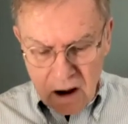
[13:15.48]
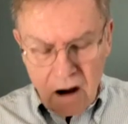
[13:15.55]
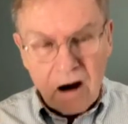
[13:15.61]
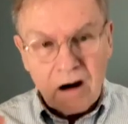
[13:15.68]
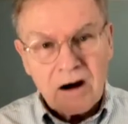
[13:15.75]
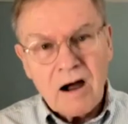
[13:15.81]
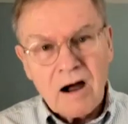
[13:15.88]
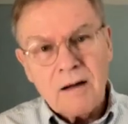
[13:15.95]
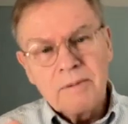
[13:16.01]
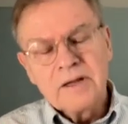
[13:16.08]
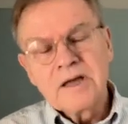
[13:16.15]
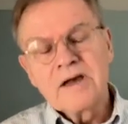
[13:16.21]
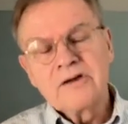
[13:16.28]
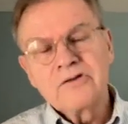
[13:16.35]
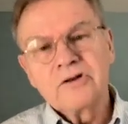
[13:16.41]
Our
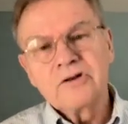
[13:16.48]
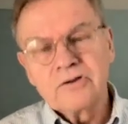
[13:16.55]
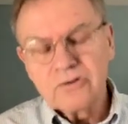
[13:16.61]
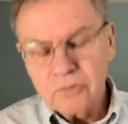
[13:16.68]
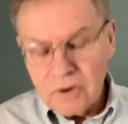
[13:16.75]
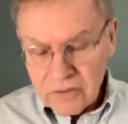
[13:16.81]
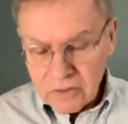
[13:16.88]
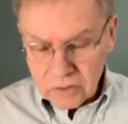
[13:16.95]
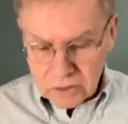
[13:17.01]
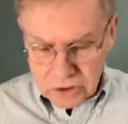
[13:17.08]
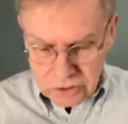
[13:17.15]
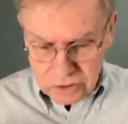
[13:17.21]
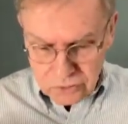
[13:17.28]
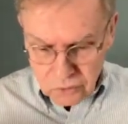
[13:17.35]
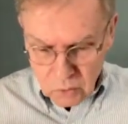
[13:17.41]
obligation is rather
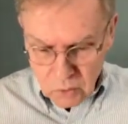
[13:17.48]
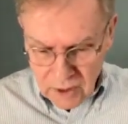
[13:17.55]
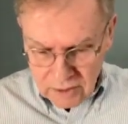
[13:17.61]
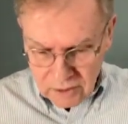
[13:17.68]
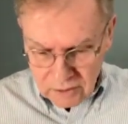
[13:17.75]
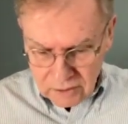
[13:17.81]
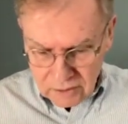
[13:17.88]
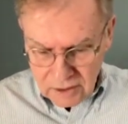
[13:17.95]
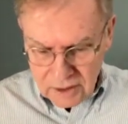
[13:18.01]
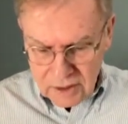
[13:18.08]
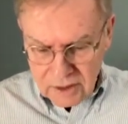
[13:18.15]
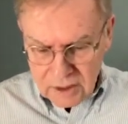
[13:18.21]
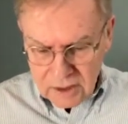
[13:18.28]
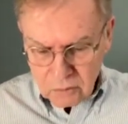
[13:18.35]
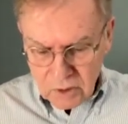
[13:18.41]
to dwell
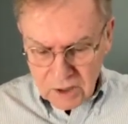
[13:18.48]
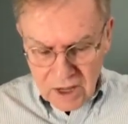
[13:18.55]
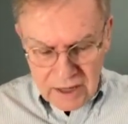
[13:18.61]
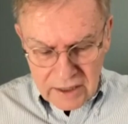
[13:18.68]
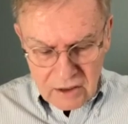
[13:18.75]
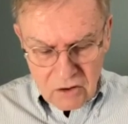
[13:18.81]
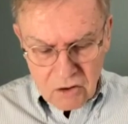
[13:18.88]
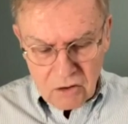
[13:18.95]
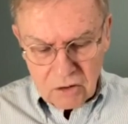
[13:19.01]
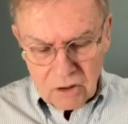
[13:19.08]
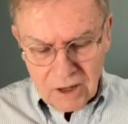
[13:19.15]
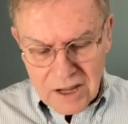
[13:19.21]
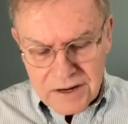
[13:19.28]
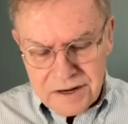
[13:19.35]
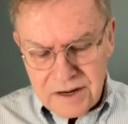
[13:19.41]
in what I call
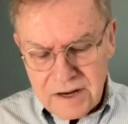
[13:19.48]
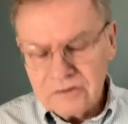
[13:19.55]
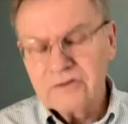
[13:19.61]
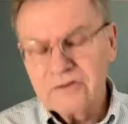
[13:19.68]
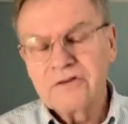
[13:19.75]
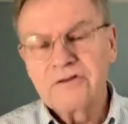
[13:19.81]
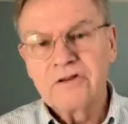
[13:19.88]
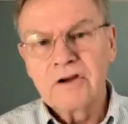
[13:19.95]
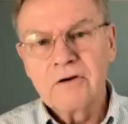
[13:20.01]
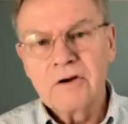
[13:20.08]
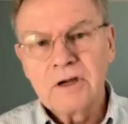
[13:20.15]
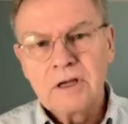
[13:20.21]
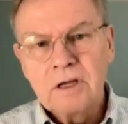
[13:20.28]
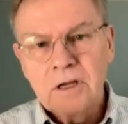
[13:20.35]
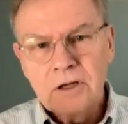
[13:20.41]
a
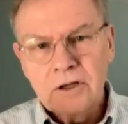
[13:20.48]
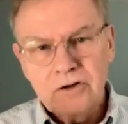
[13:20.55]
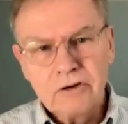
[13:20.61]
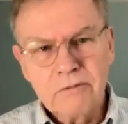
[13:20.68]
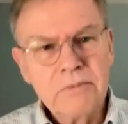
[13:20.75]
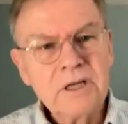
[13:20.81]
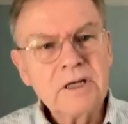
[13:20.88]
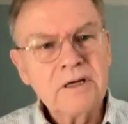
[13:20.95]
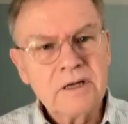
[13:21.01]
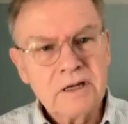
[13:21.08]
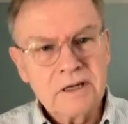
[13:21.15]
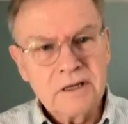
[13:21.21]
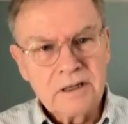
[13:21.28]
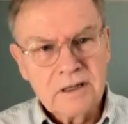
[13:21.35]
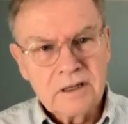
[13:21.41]
necessary
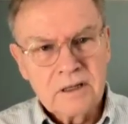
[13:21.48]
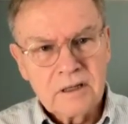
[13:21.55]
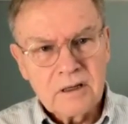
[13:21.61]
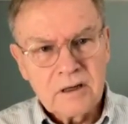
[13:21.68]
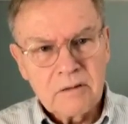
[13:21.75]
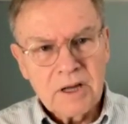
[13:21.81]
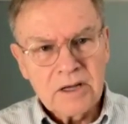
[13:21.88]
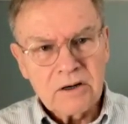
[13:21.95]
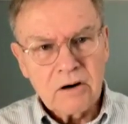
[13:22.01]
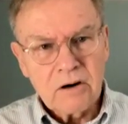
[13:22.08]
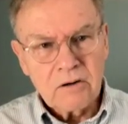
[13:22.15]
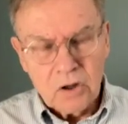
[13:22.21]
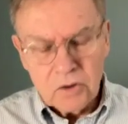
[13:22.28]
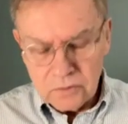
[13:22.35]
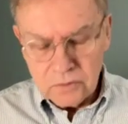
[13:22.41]
humility about our
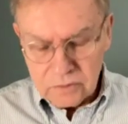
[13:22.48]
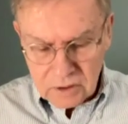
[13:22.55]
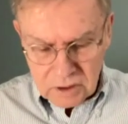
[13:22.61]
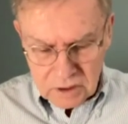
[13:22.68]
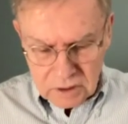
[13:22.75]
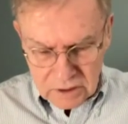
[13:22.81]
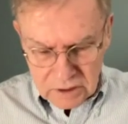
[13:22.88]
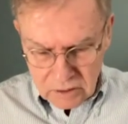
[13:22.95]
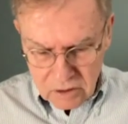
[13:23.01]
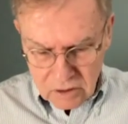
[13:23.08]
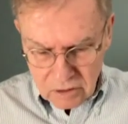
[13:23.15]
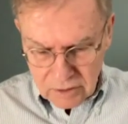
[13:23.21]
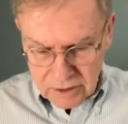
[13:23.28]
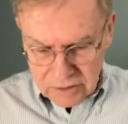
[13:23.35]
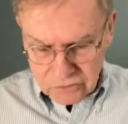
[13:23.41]
own
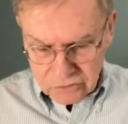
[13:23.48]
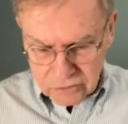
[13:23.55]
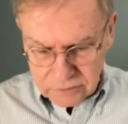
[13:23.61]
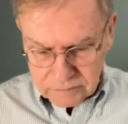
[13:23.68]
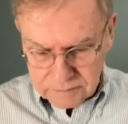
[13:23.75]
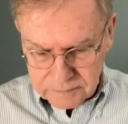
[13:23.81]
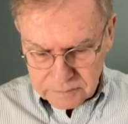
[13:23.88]
incarnation.